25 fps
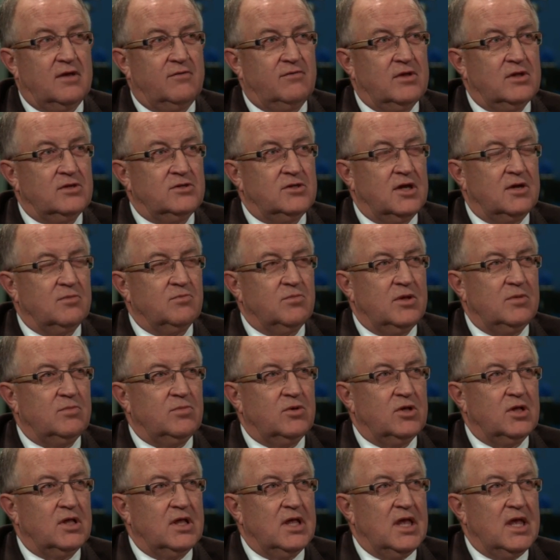these young
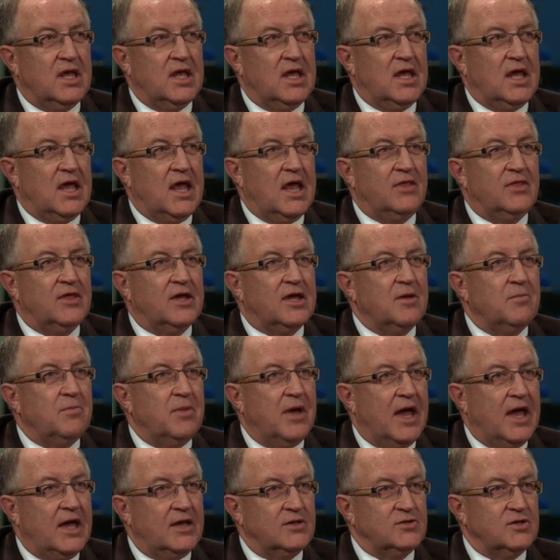people, and the
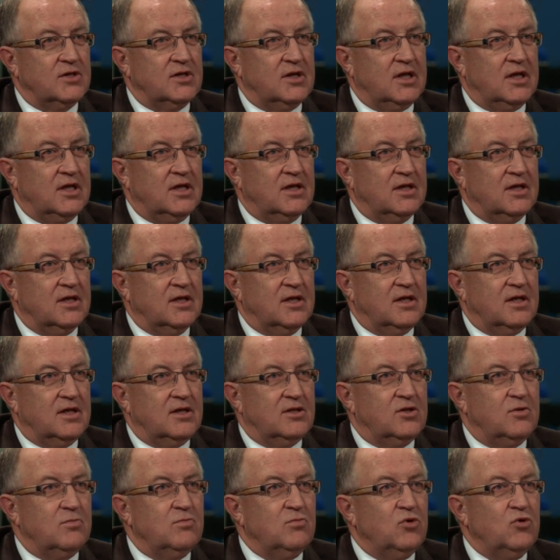capacity
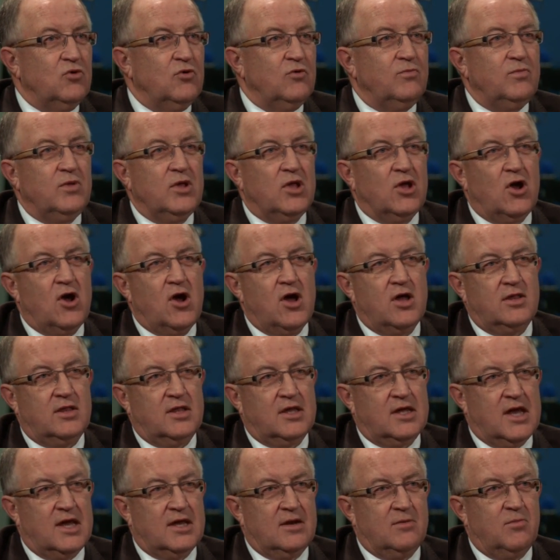to move beyond the
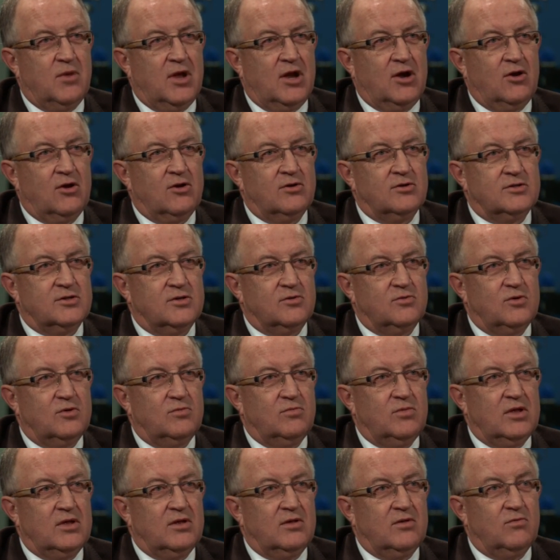kind of barriers that
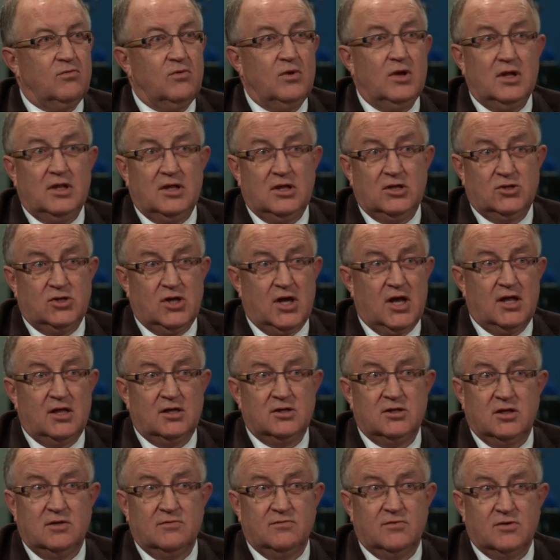would be really
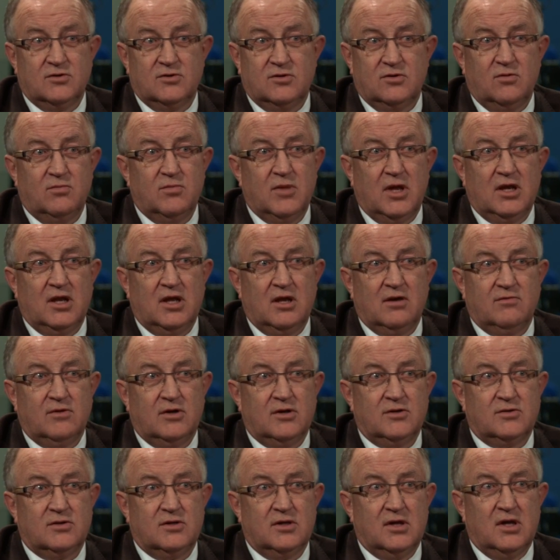challenging for so many of
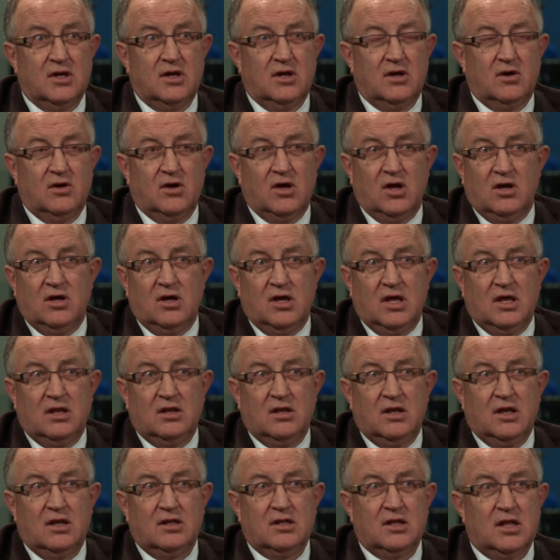us in
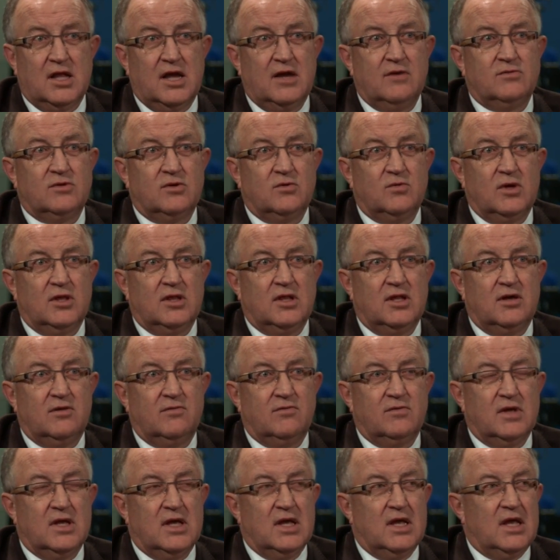the lives that we live.
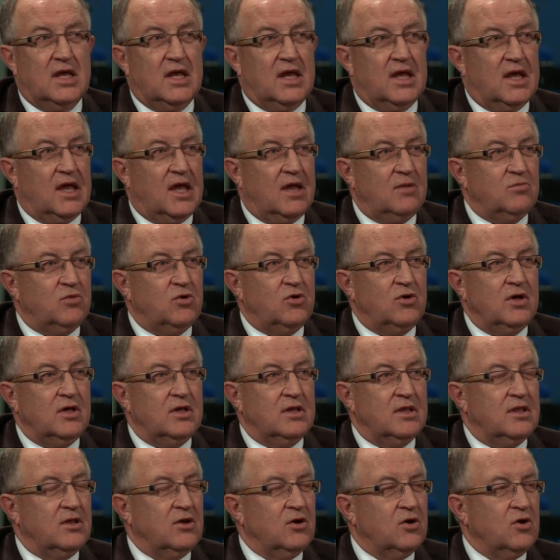And boy,
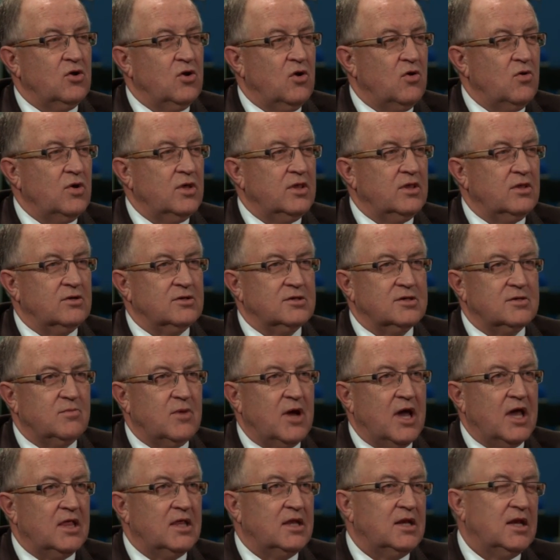they're going, they're
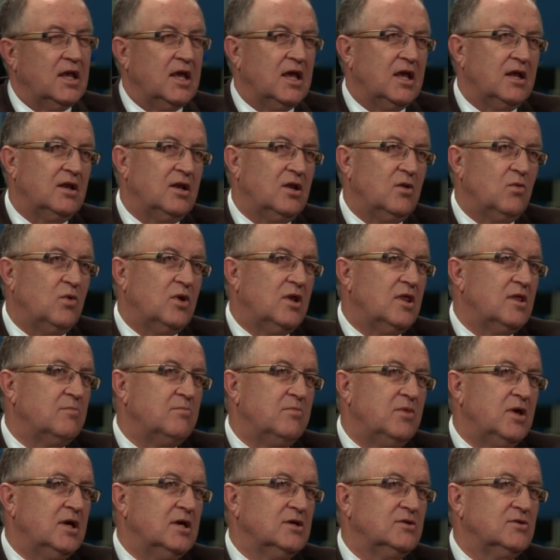smiling, and one of the
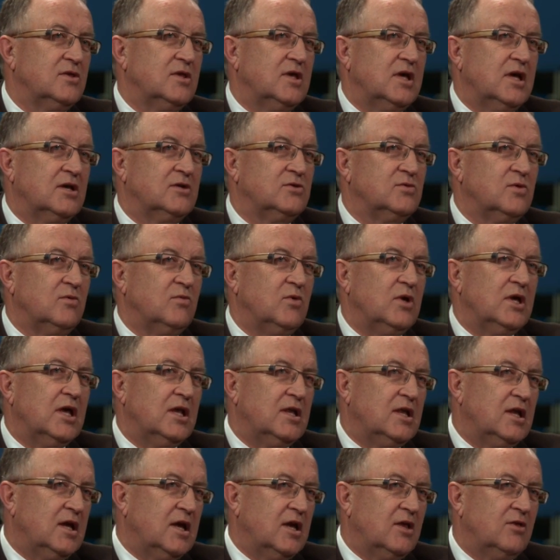biggest things when we
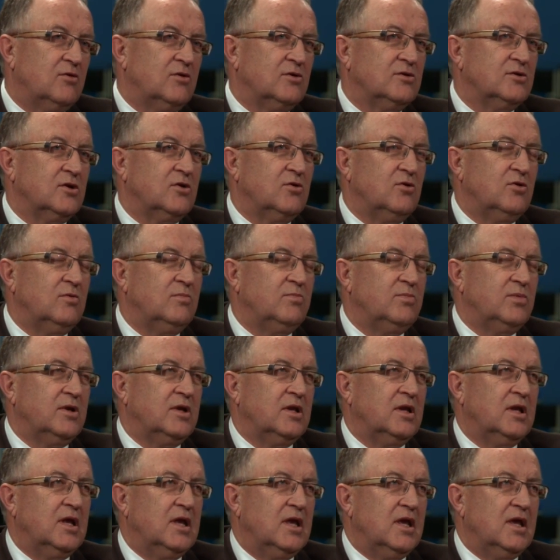get together as a group
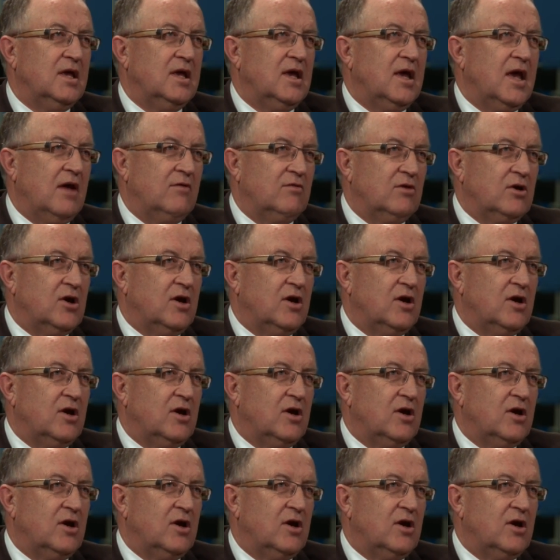and have a